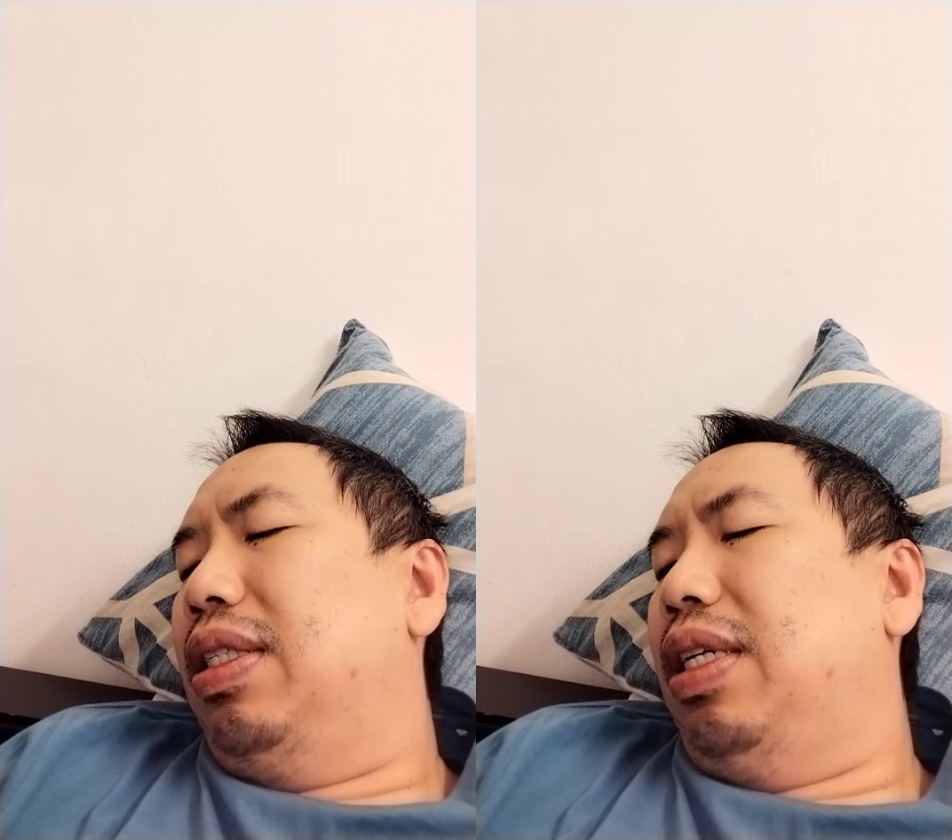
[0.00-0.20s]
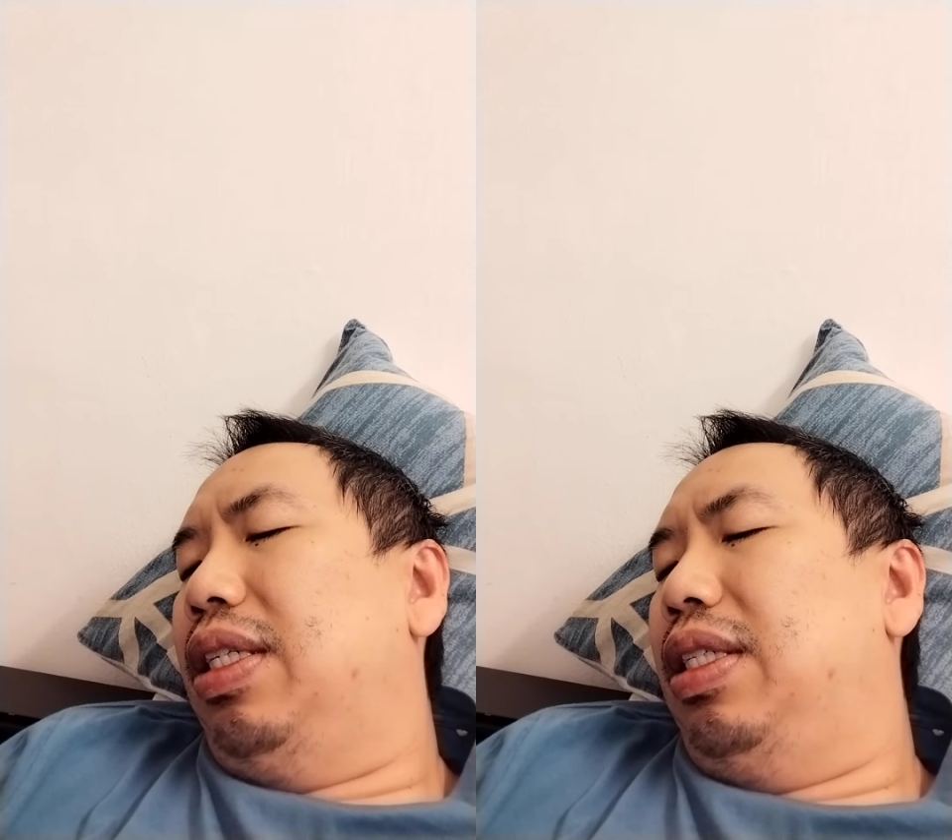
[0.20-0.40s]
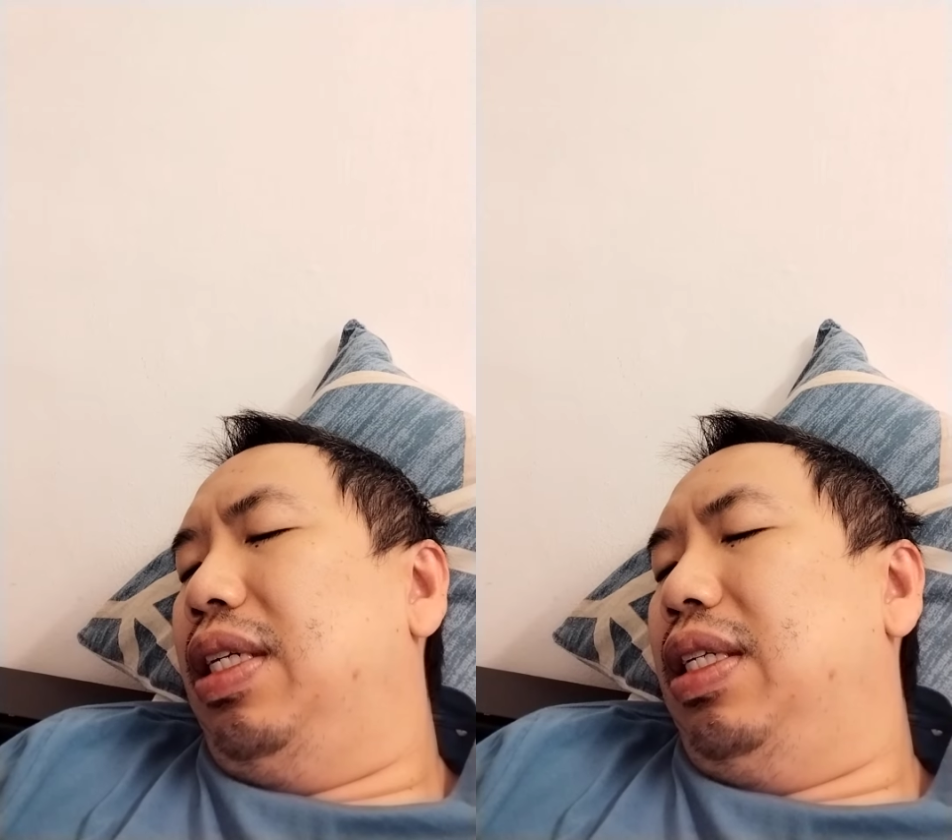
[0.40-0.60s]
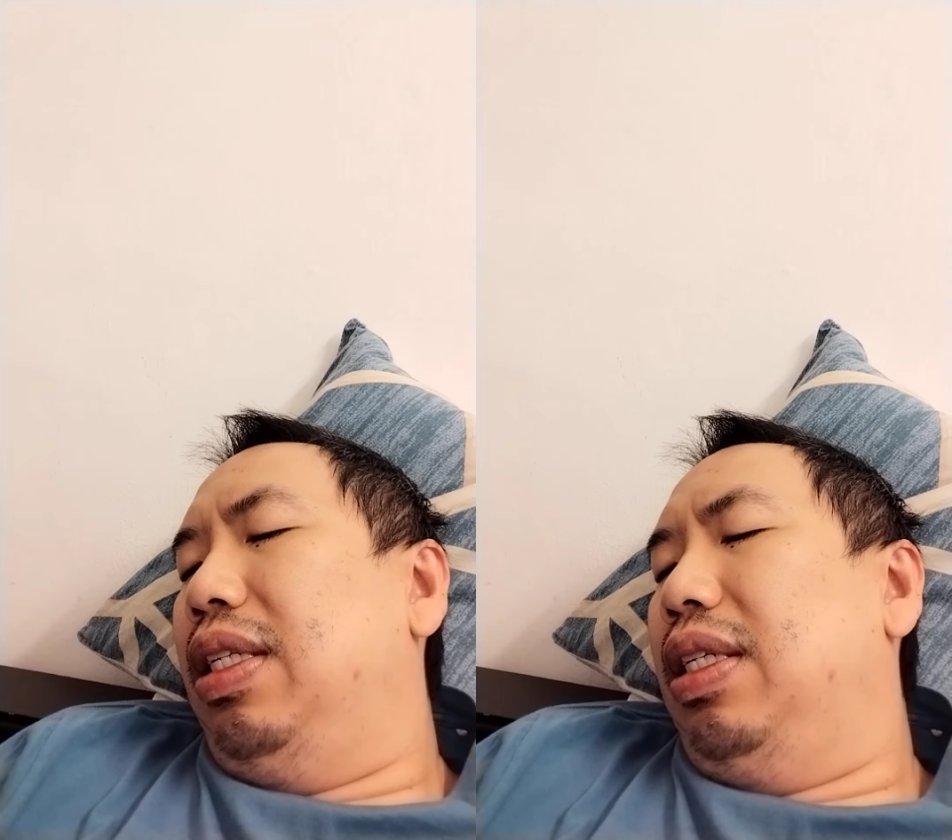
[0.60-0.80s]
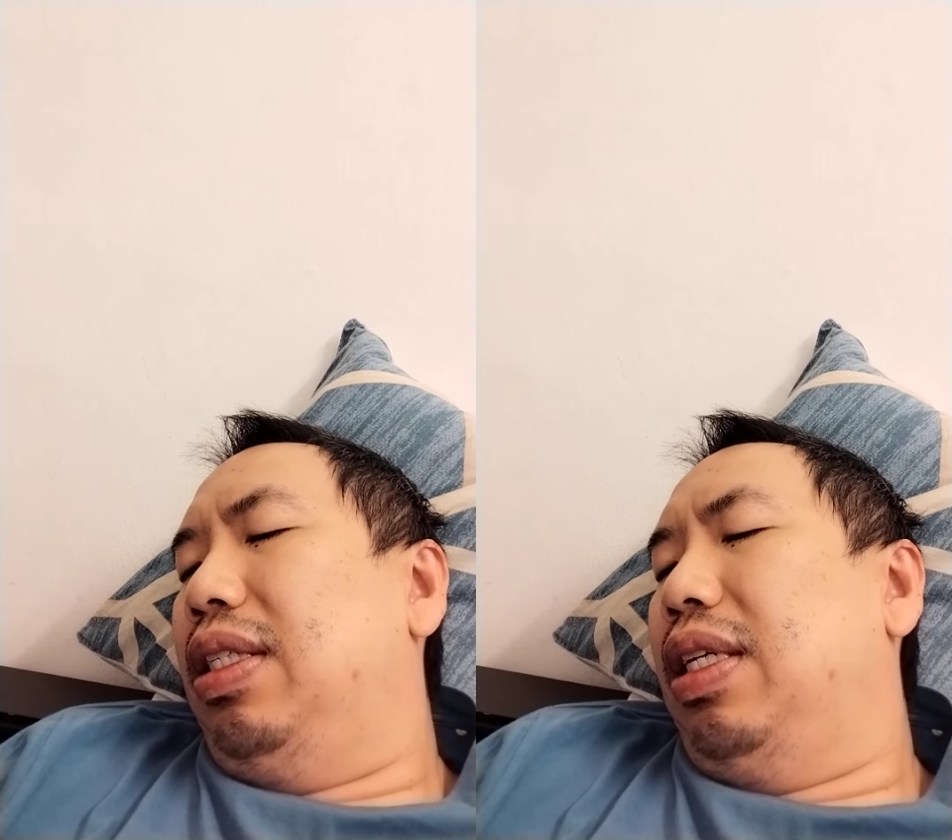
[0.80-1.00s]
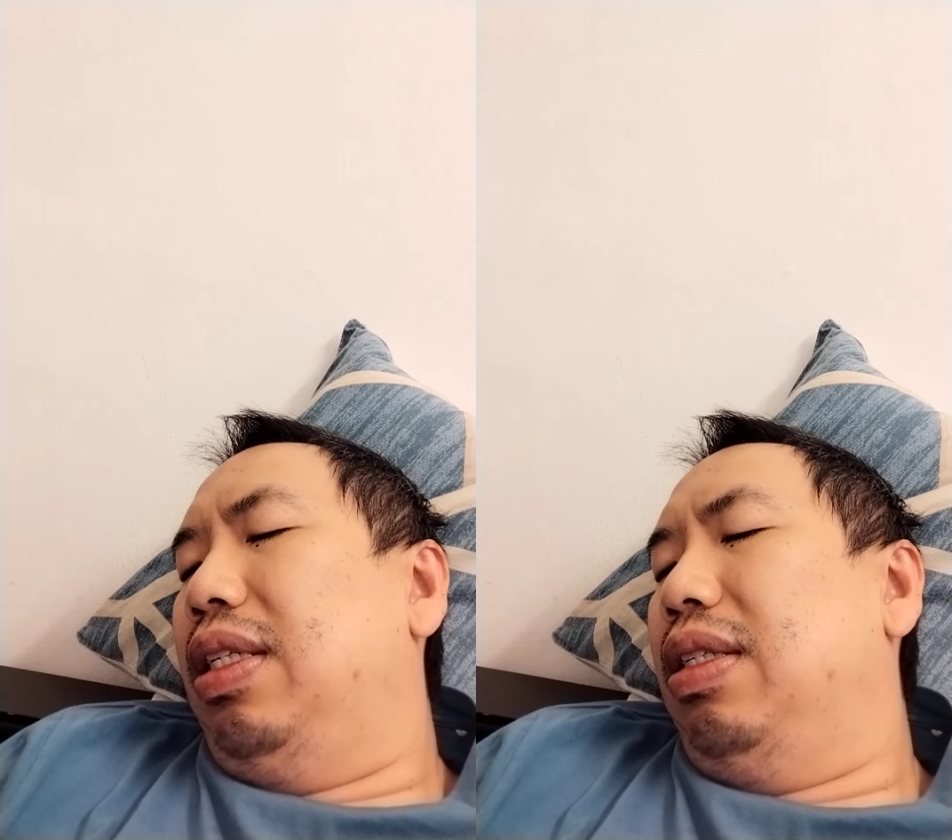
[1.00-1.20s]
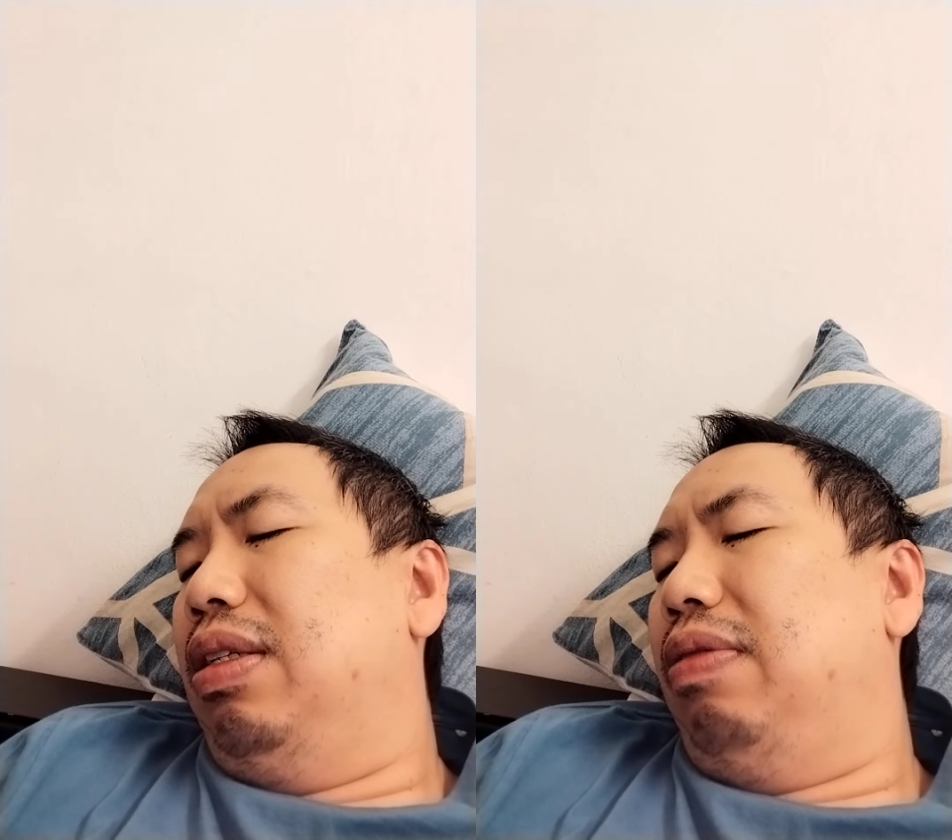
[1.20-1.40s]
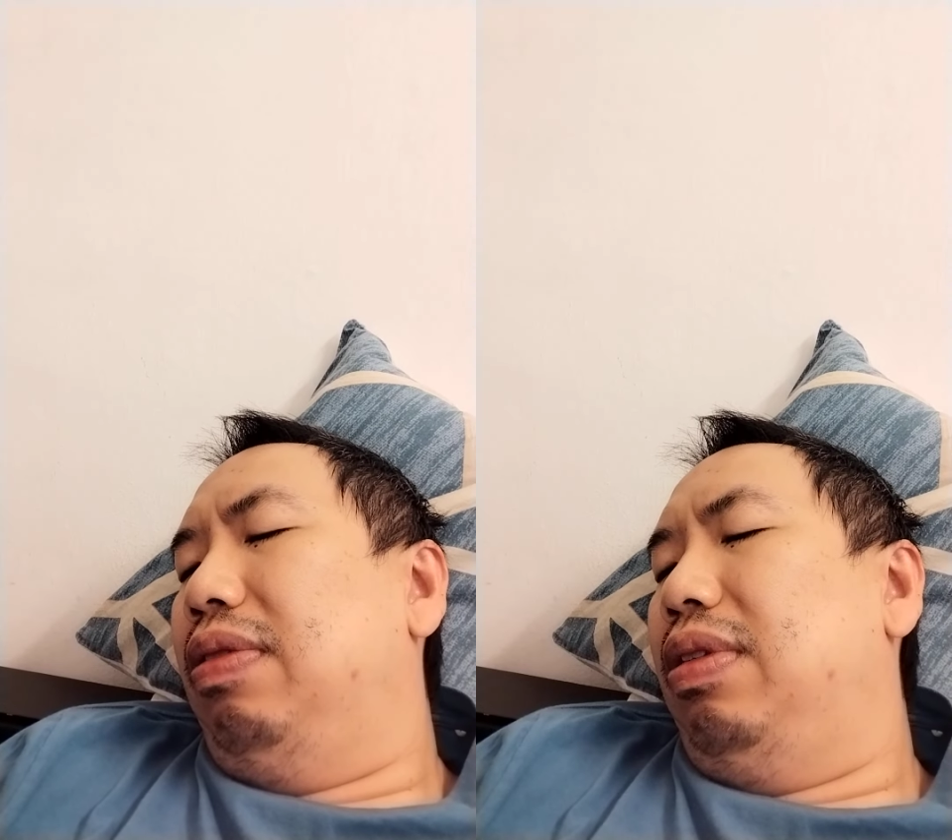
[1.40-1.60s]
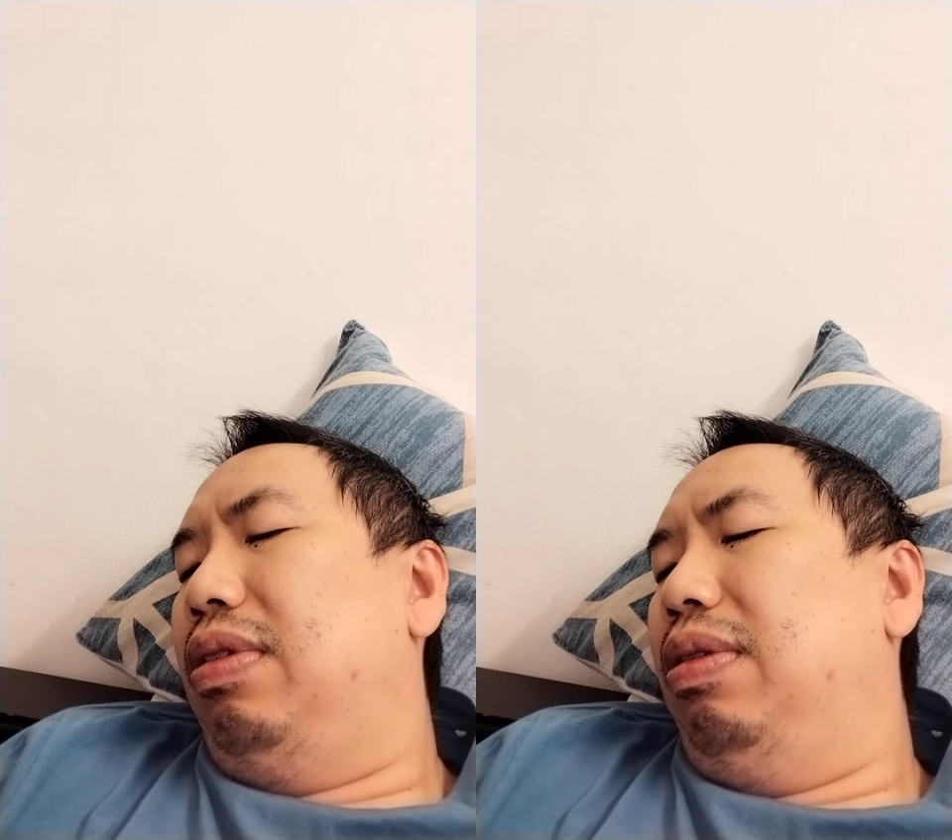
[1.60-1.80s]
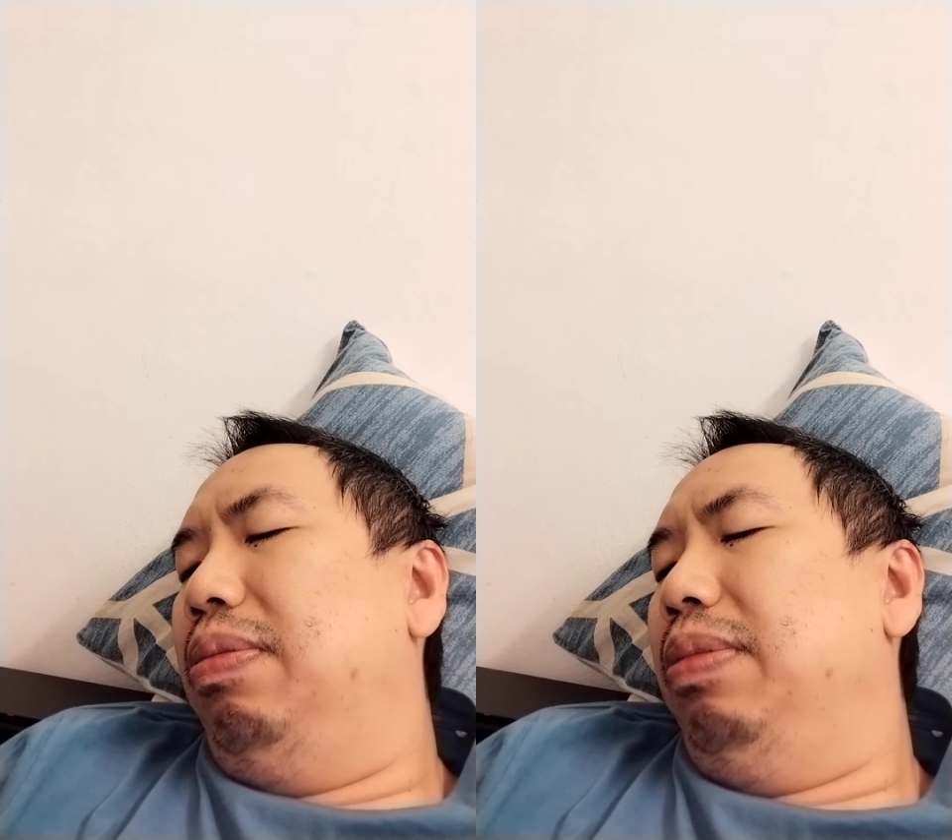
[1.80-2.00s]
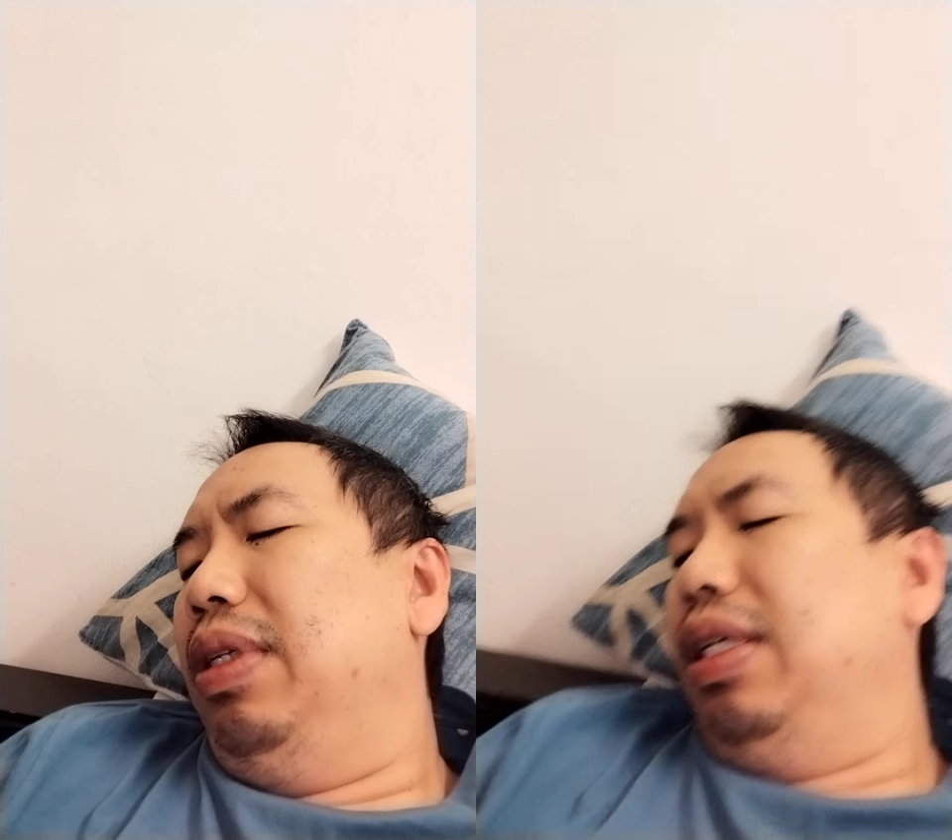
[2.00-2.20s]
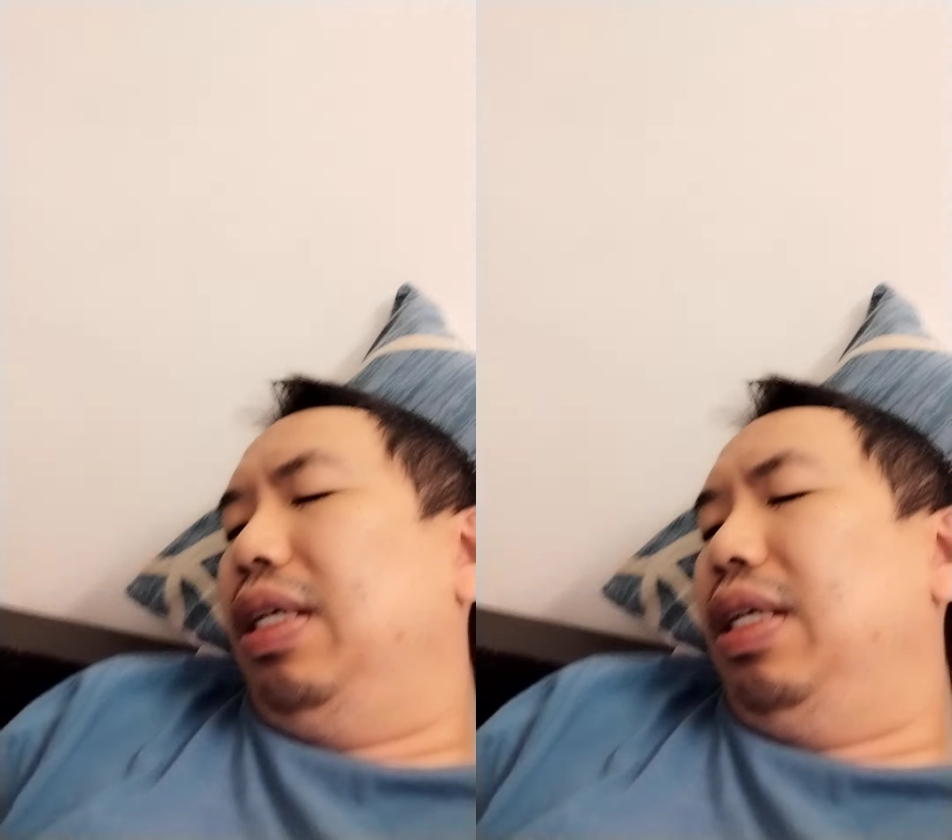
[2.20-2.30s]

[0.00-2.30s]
touched at the center of the room.